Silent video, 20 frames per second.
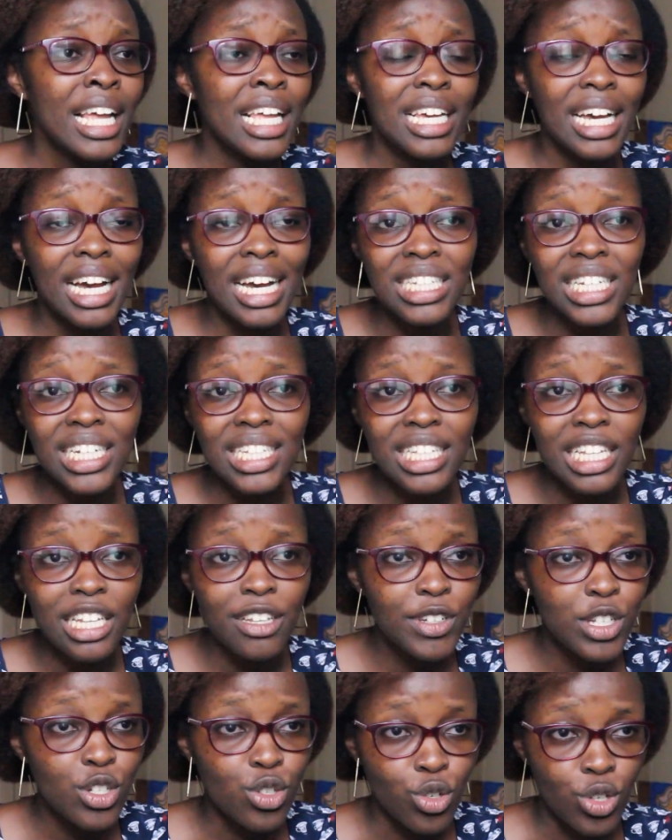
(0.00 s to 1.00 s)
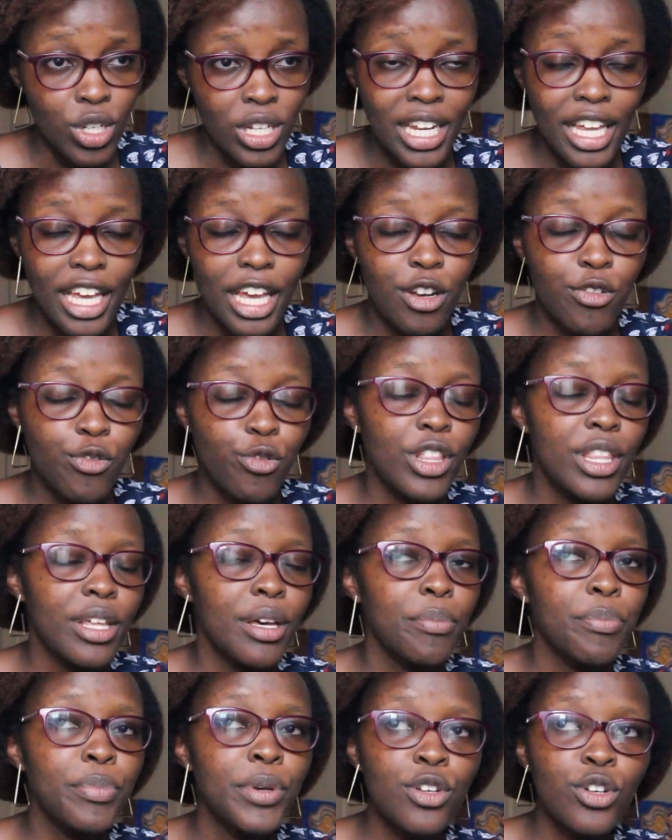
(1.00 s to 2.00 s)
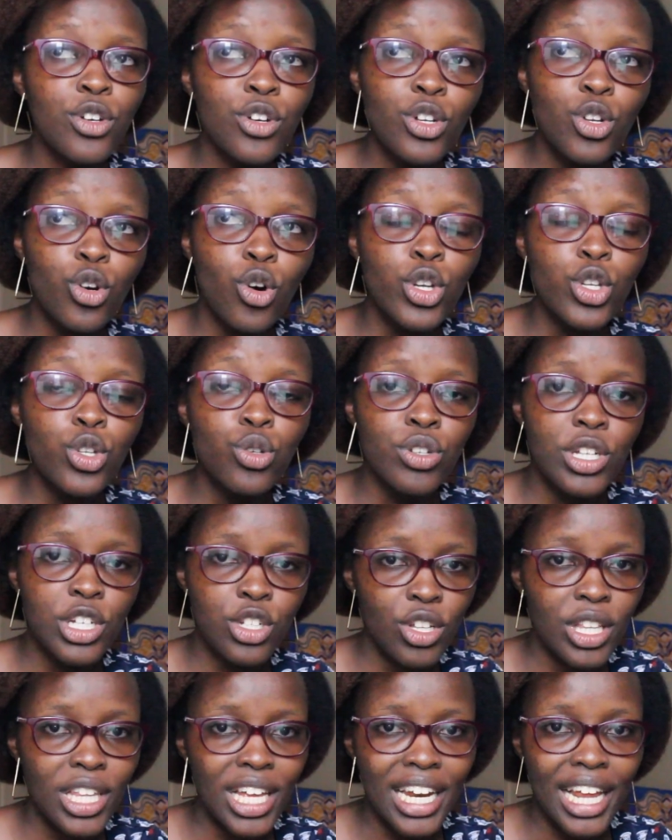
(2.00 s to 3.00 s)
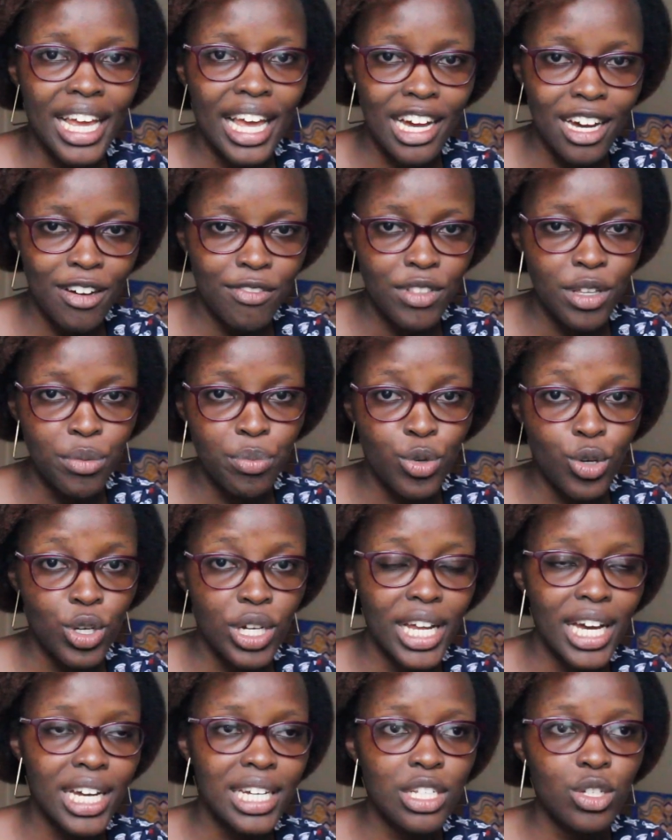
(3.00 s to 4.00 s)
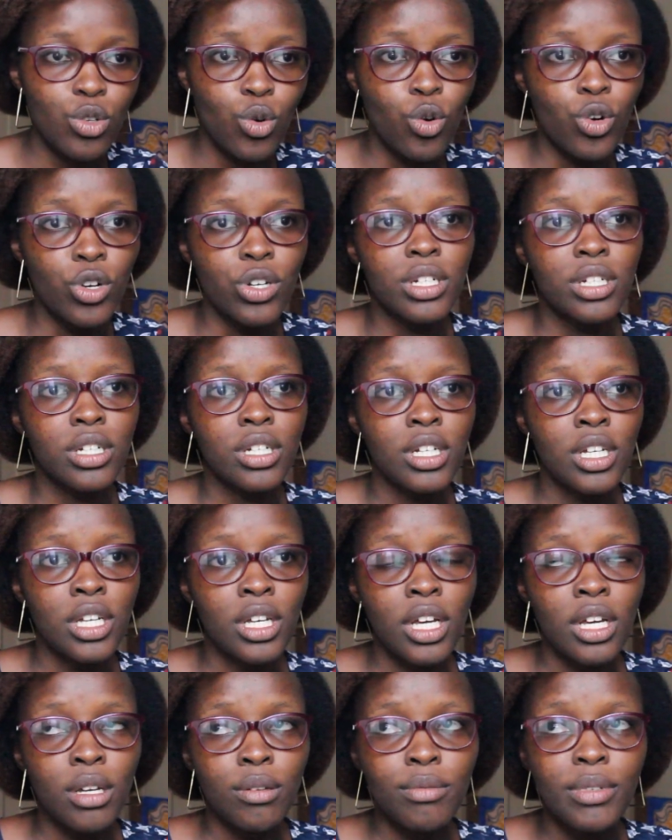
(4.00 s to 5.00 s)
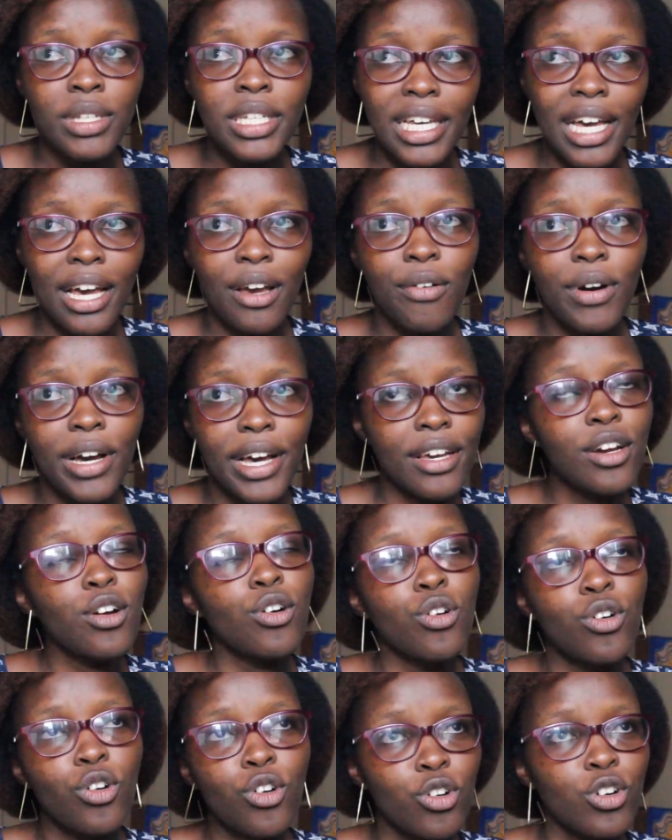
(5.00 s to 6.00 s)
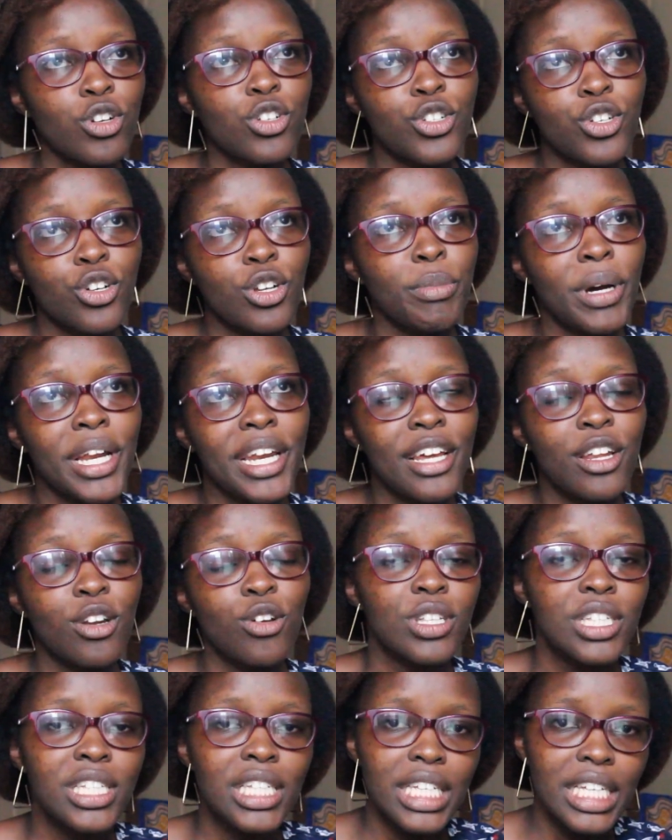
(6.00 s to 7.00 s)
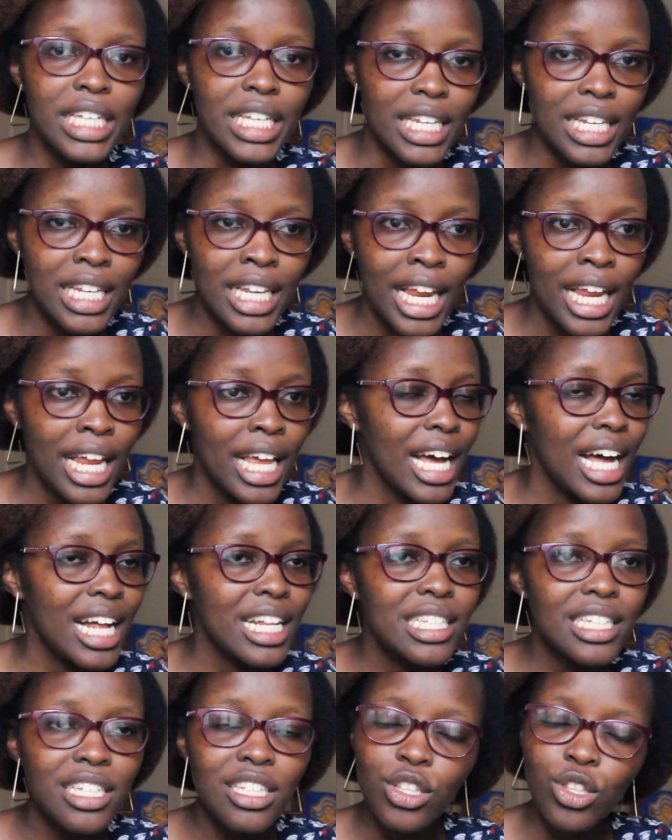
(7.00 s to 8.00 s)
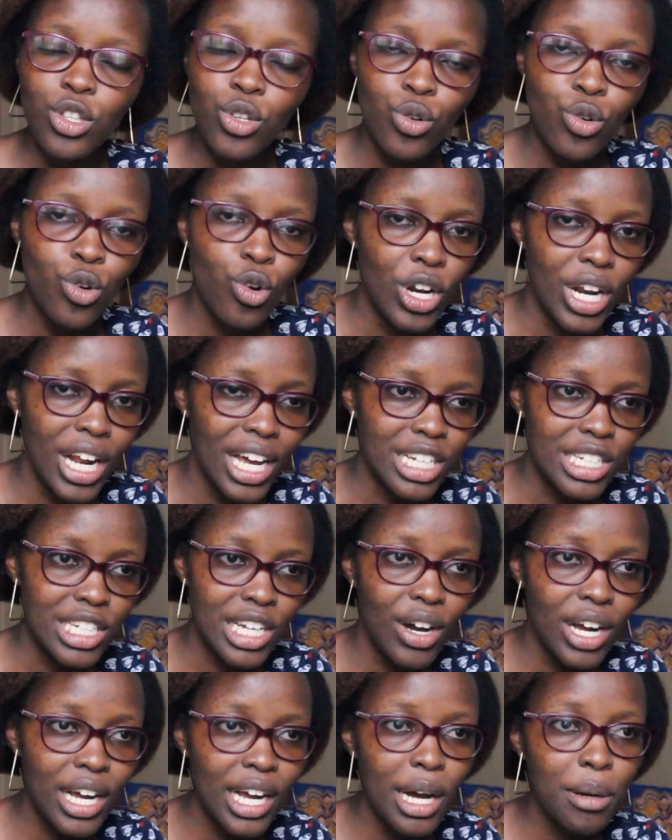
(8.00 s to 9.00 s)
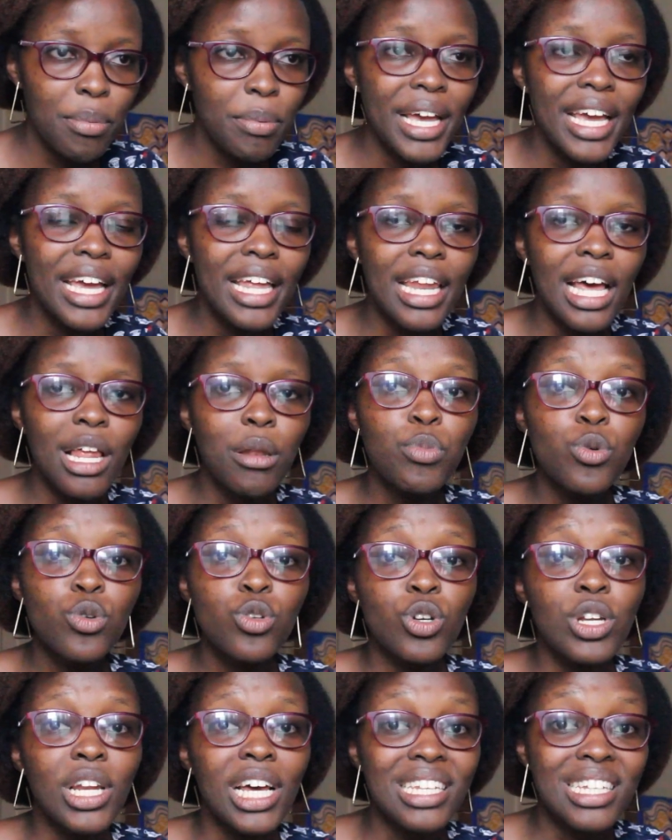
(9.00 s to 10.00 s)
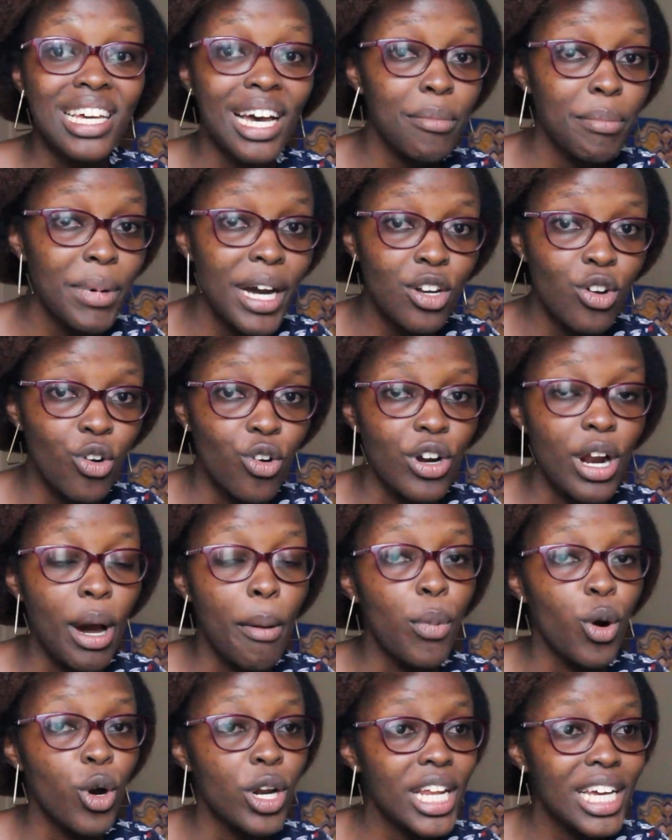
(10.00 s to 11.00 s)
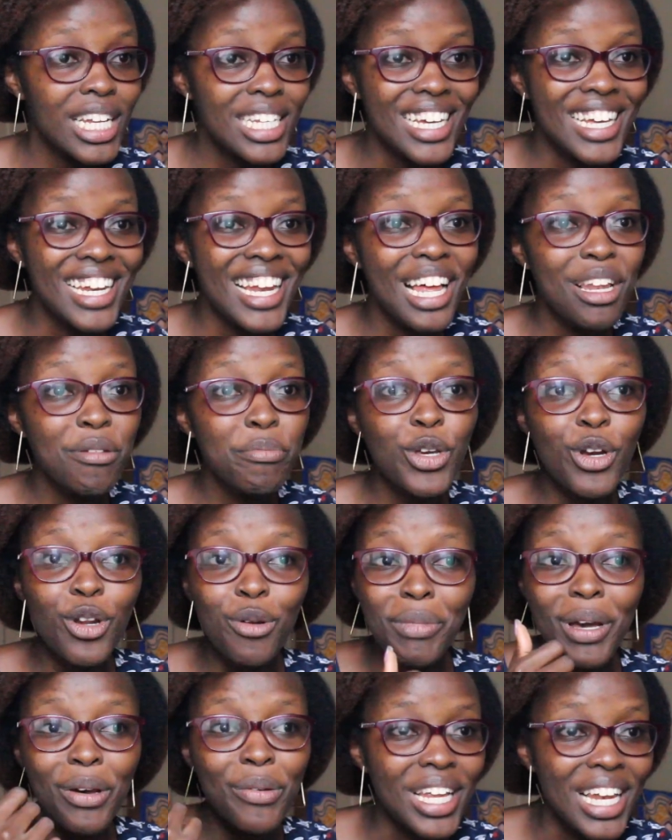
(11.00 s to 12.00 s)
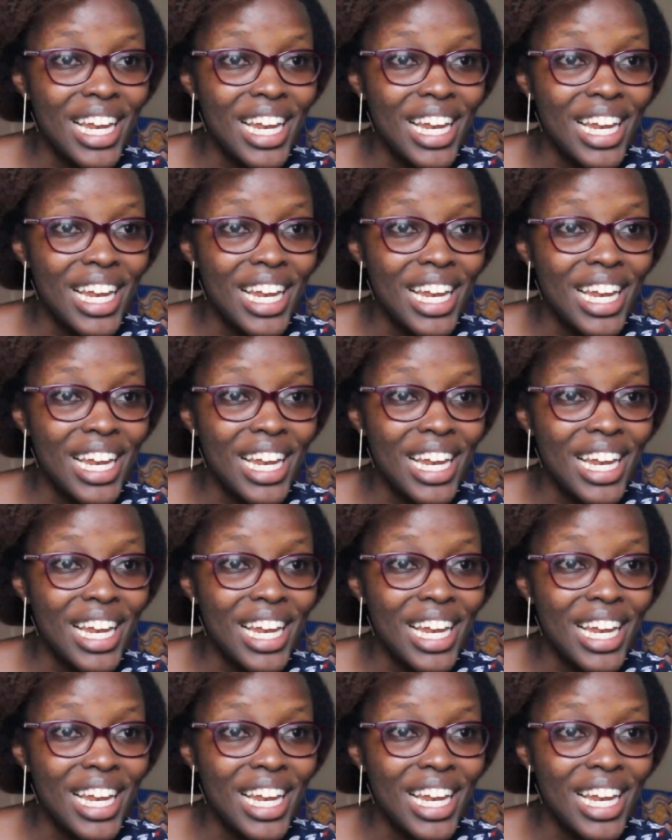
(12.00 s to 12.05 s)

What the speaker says: I just leave it on, and for the period or duration that I have the product or DIY concoction manenos in, I'll just throw on a shower cap and I'll put on a turban or a bonnet and I'll be on my way.